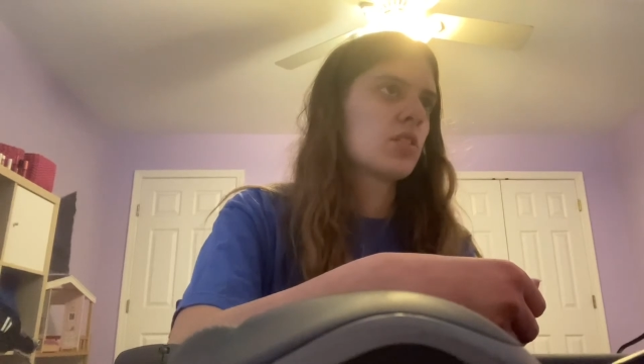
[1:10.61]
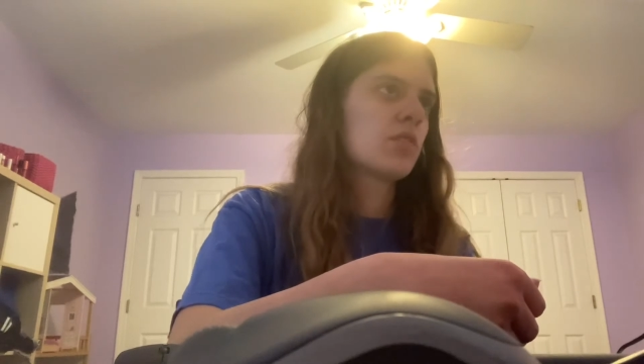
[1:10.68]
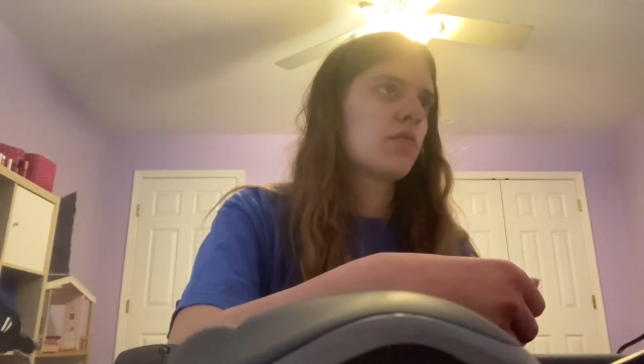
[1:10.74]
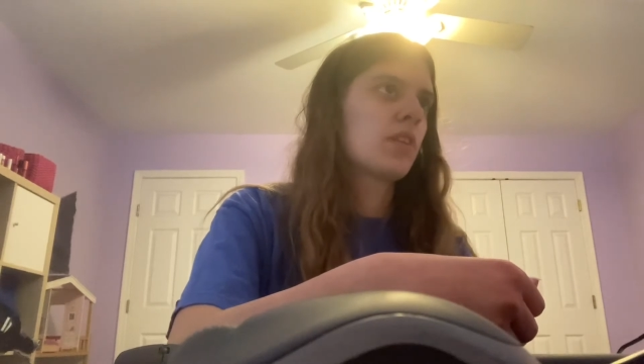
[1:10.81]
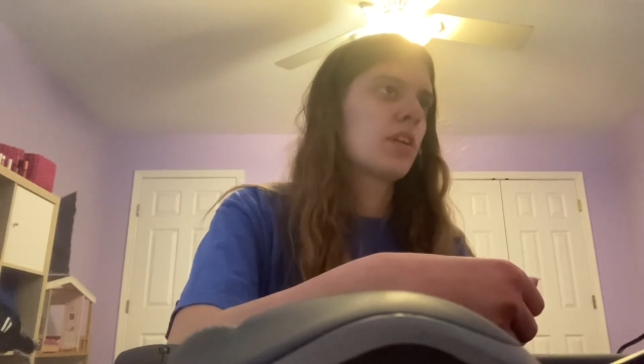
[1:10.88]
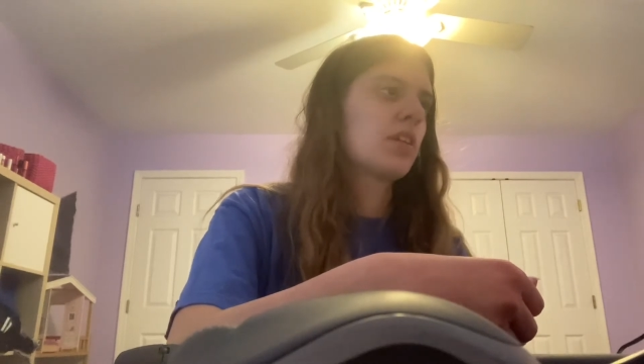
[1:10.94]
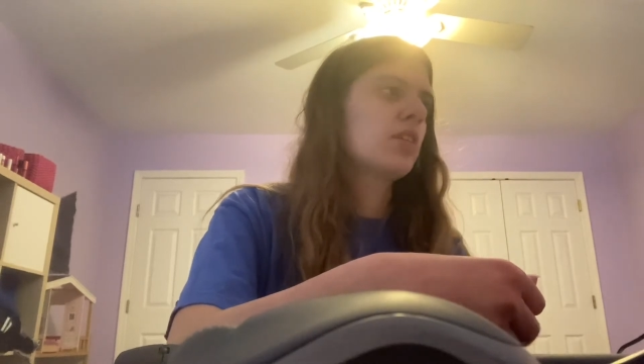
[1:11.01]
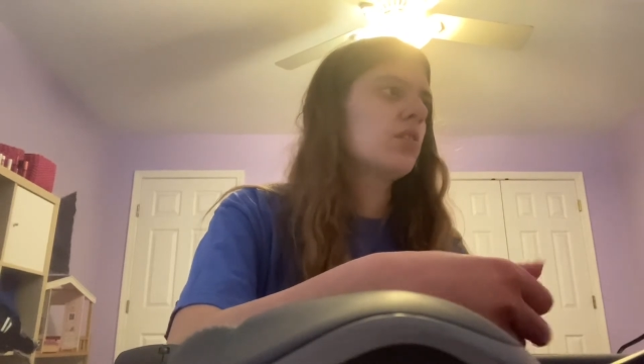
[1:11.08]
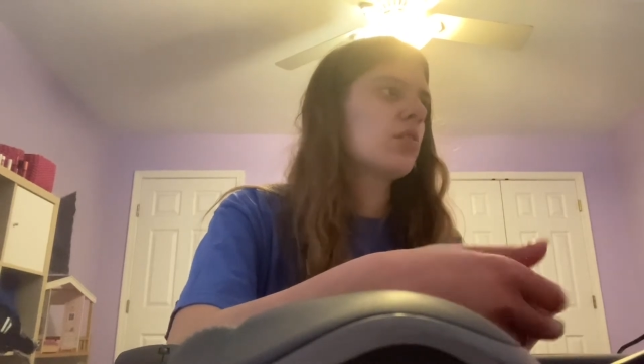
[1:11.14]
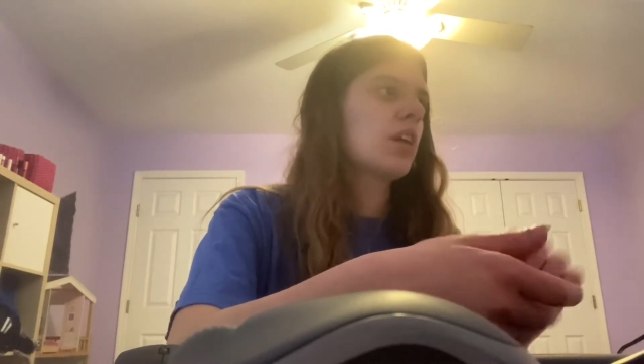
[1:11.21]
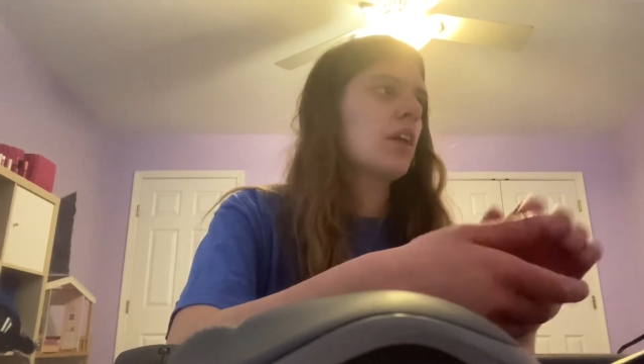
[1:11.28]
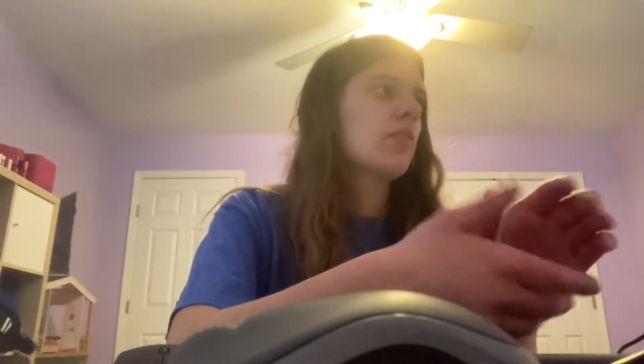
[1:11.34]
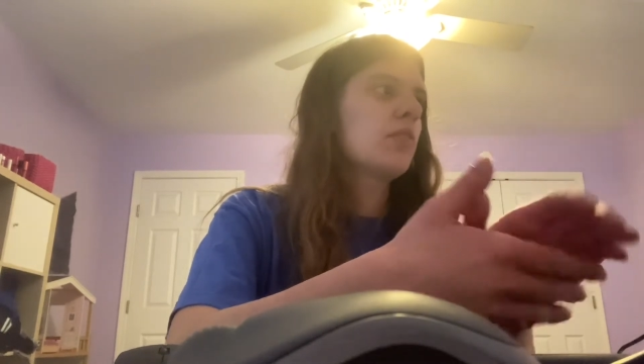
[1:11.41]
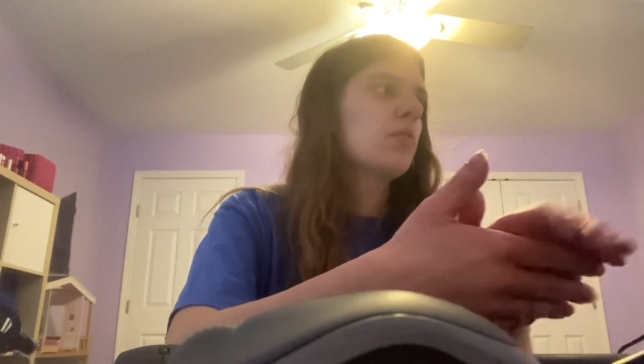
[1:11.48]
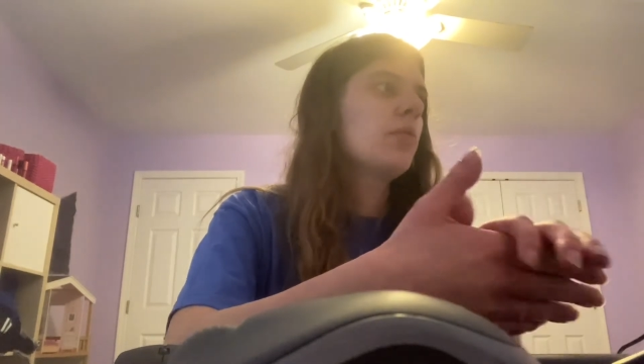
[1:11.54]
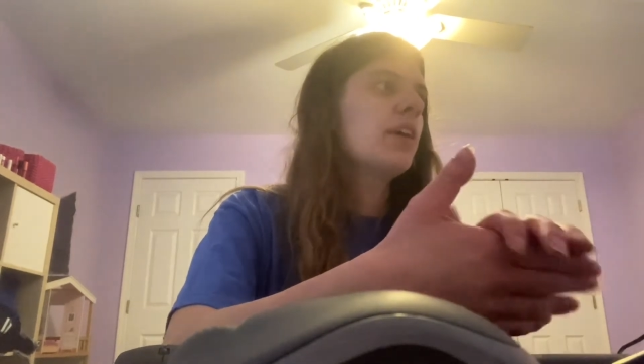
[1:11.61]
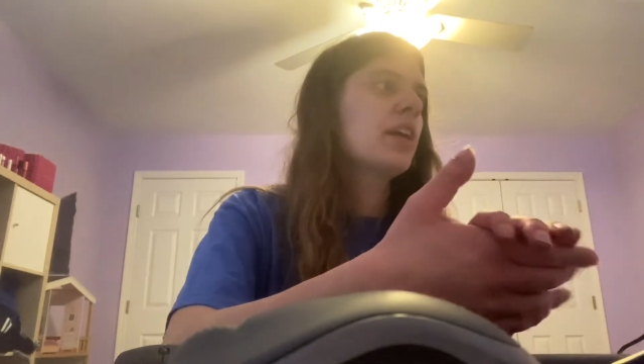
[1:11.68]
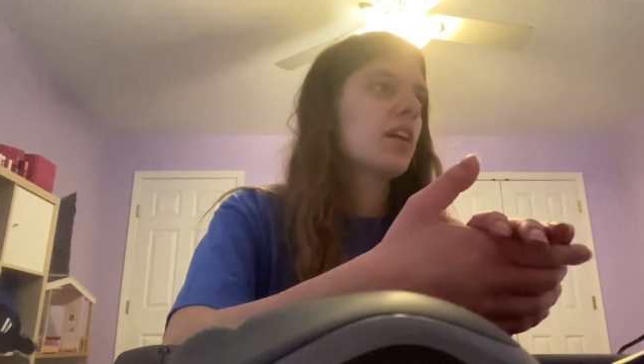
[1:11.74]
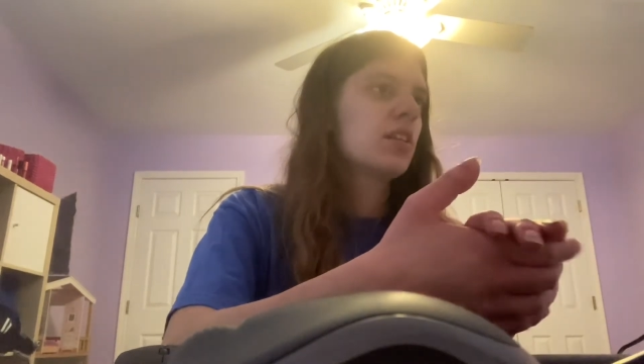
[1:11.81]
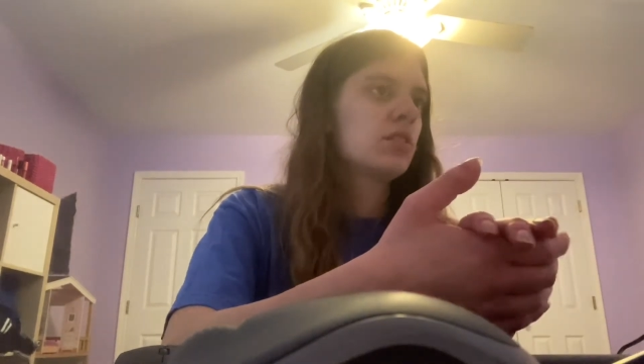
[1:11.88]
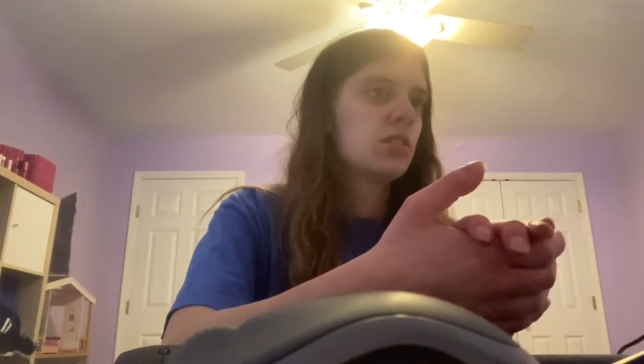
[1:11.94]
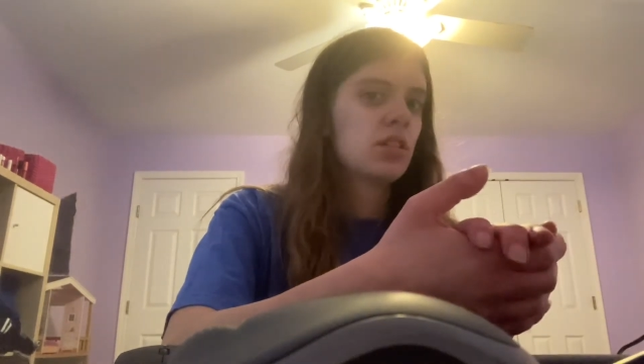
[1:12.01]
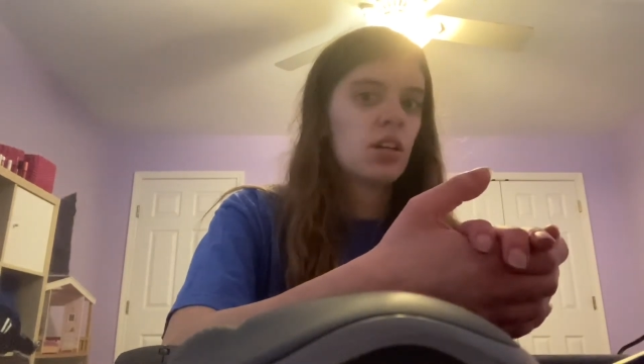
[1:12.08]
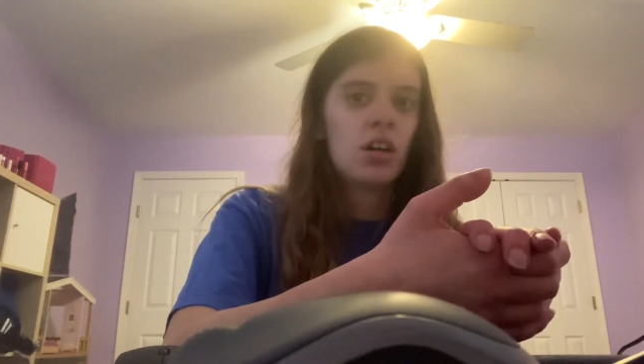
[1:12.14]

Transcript: If I didn't count the weekends,